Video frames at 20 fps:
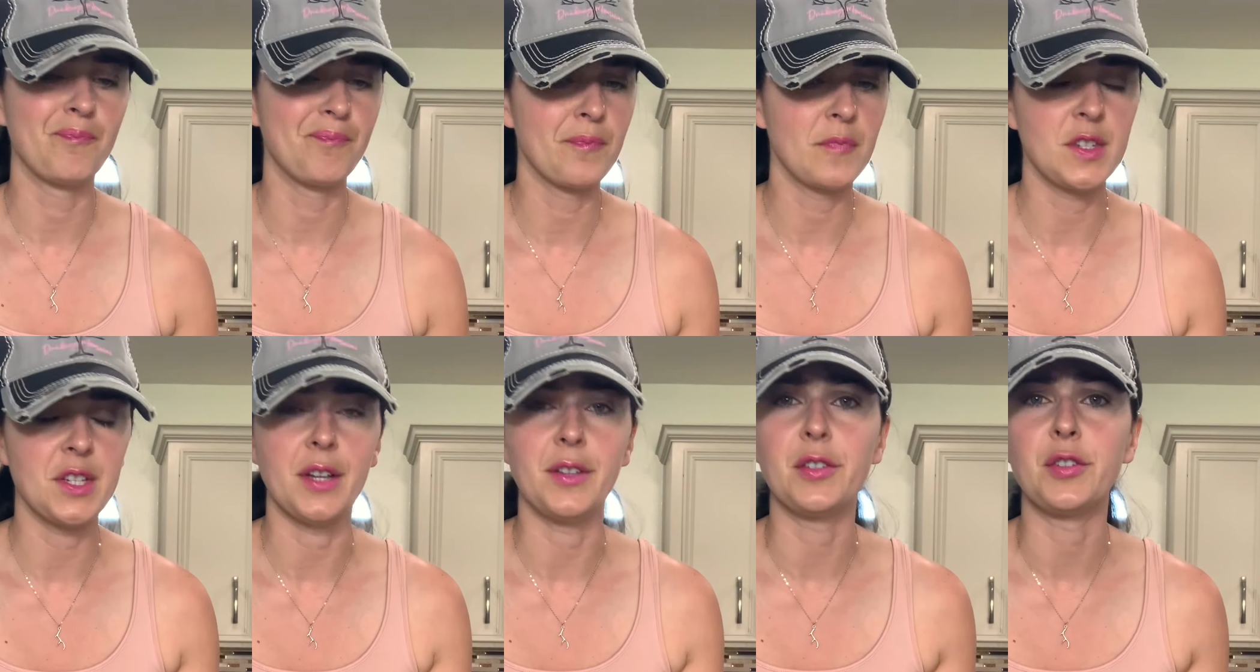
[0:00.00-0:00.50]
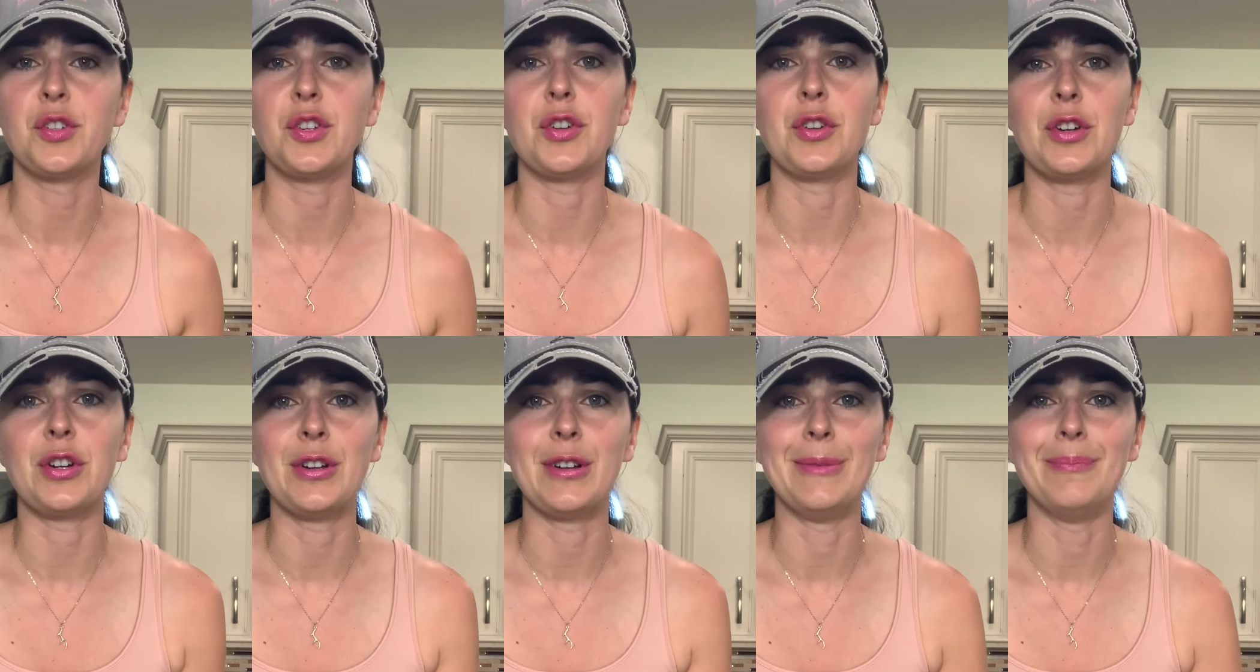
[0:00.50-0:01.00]
salt or
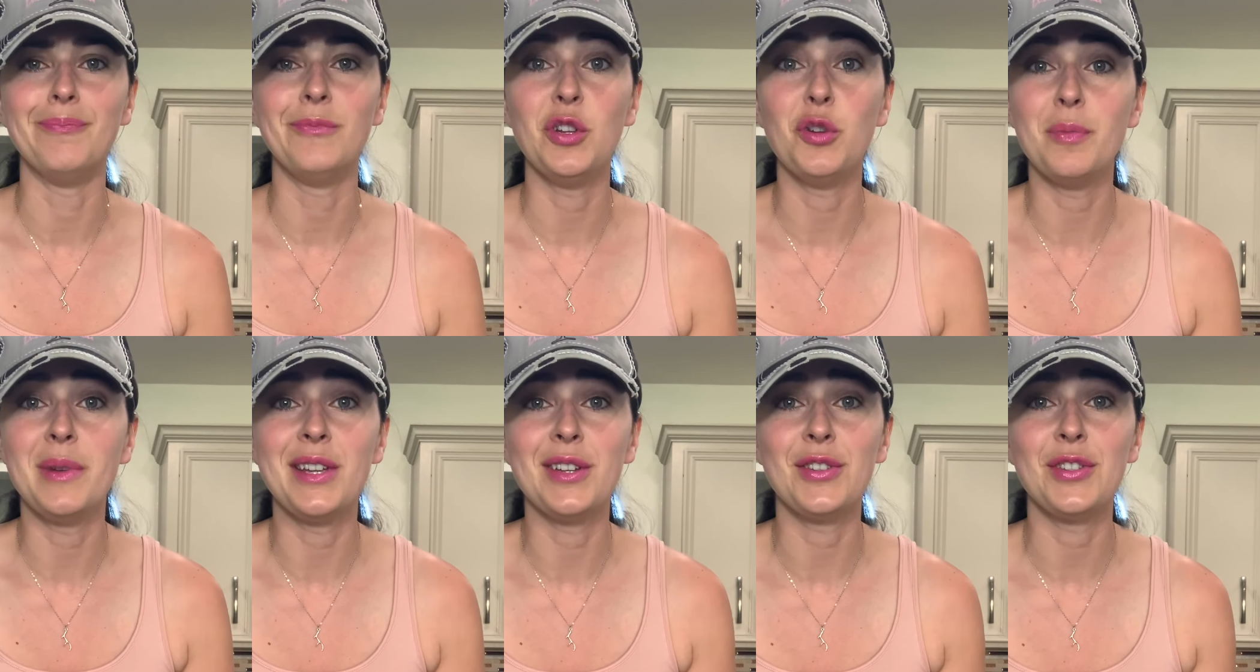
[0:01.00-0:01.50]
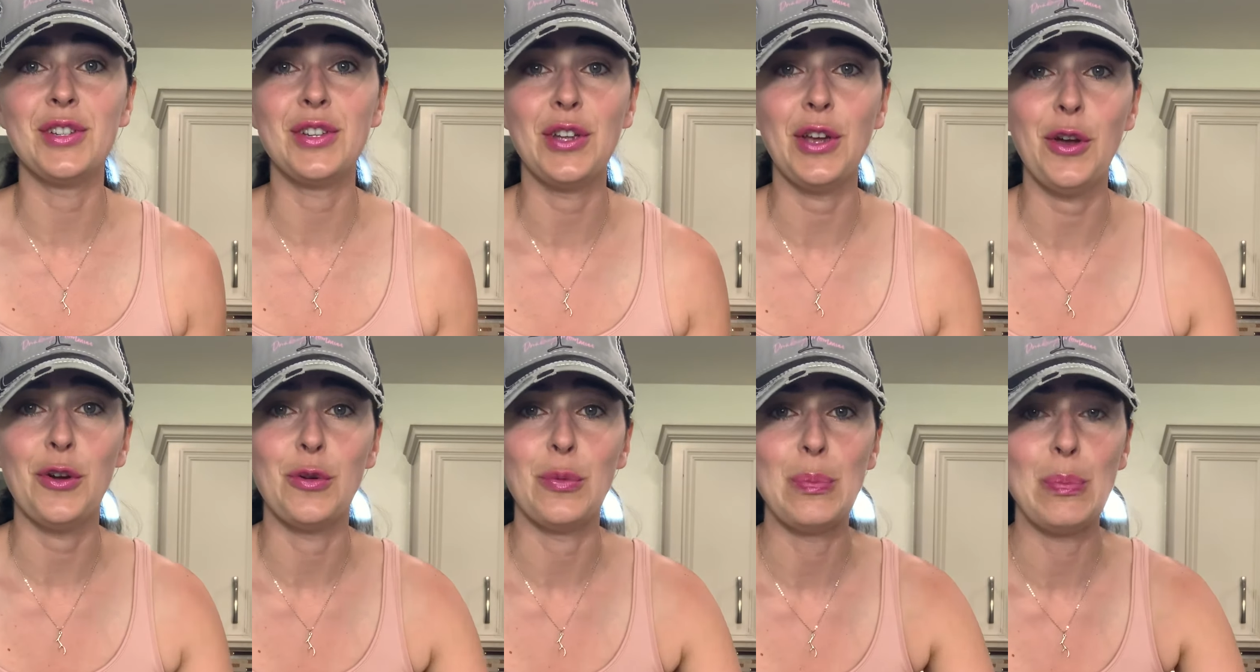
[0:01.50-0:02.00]
sugar, and it'll be good to
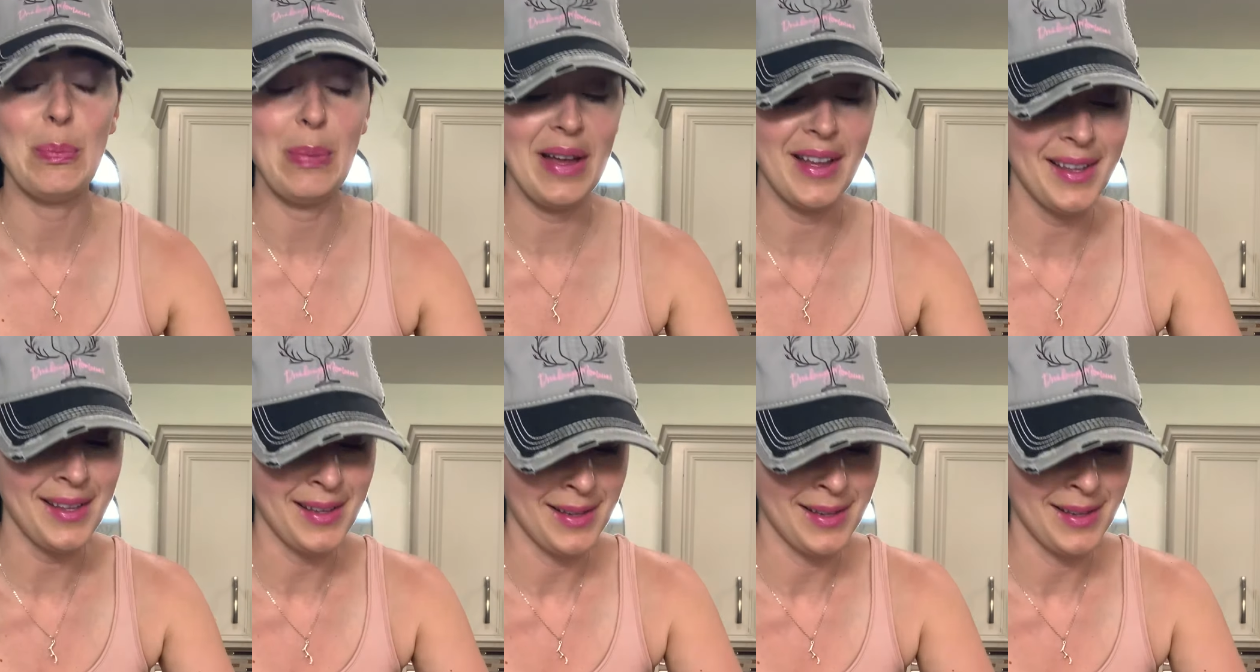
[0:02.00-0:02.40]
go. But